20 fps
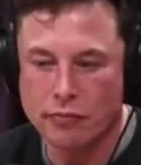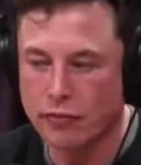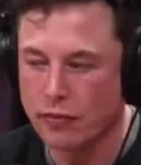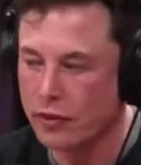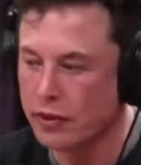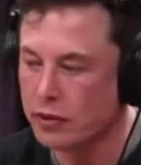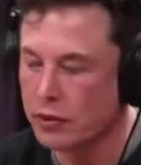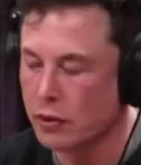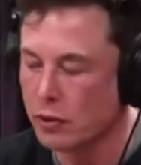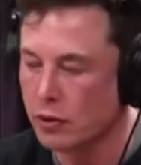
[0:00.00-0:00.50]

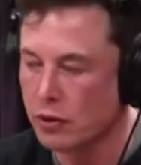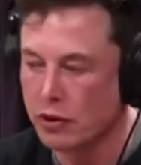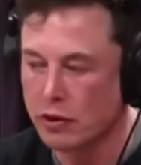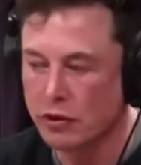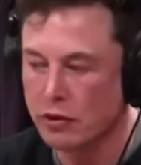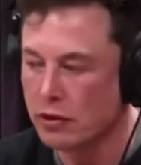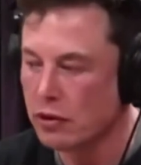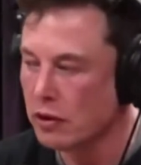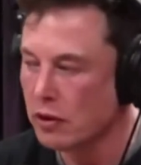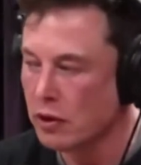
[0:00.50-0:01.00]
There's all
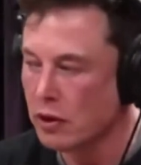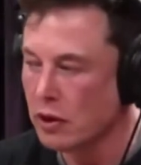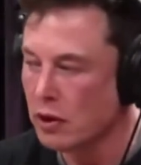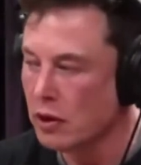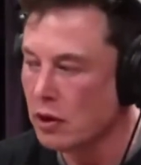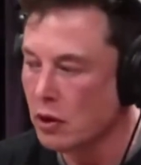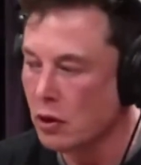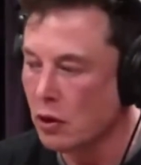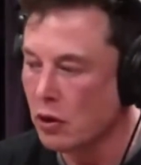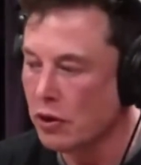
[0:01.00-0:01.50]

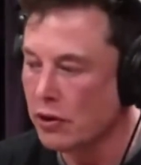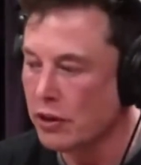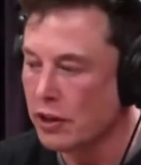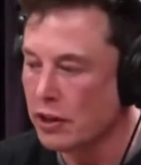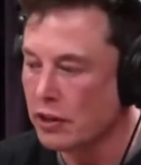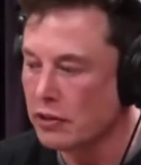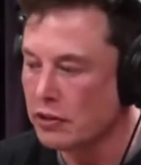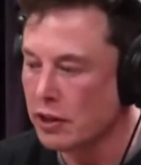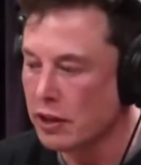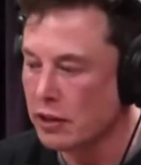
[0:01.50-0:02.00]
the
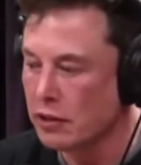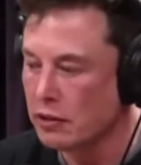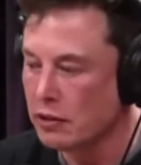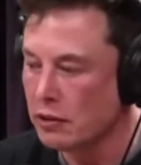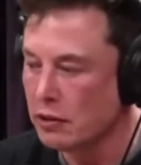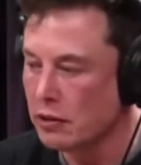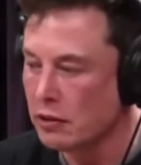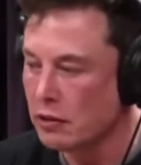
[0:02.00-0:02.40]
things that